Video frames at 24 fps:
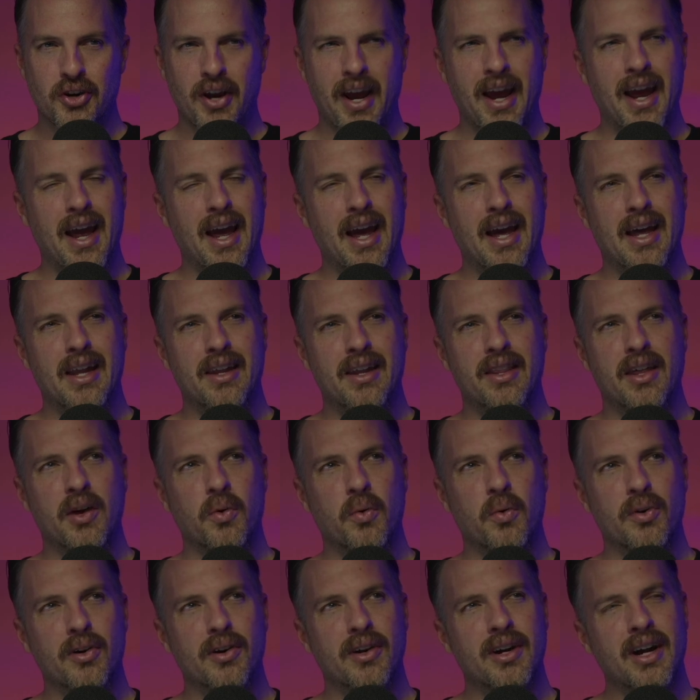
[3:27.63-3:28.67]
And there
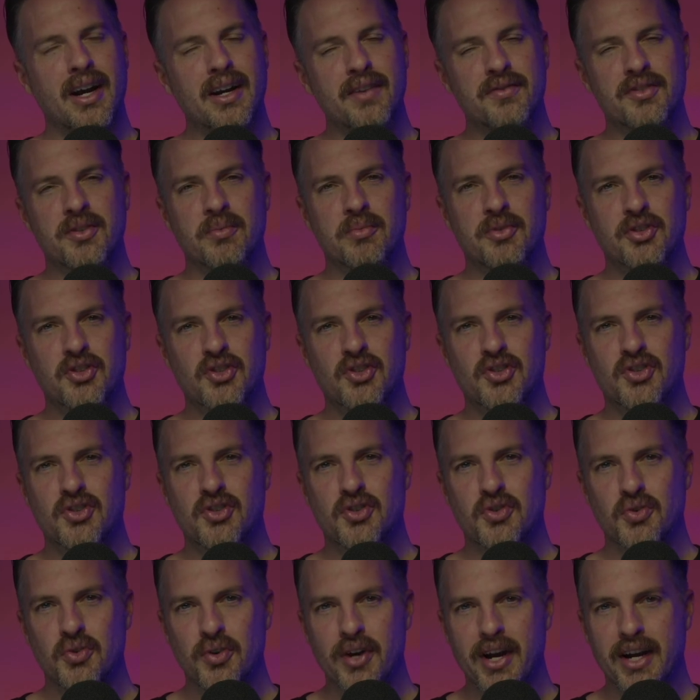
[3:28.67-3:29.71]
were kind of some
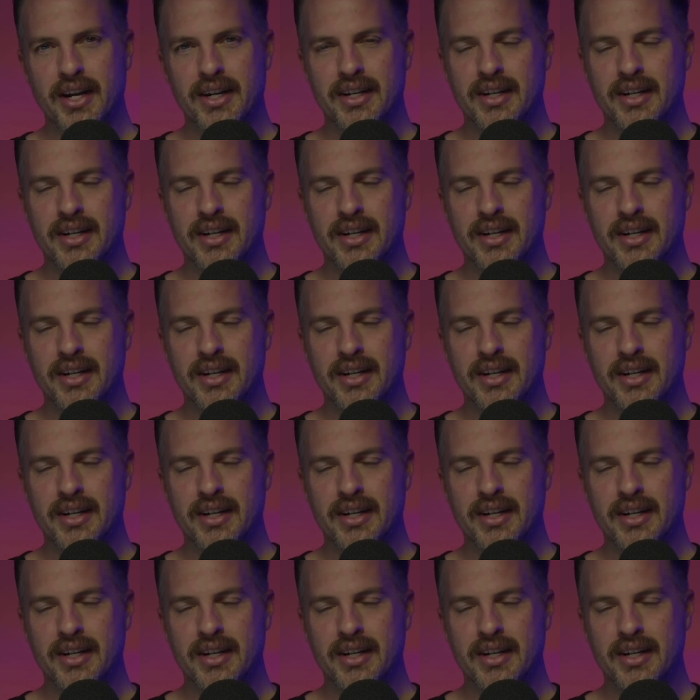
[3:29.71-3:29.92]
strict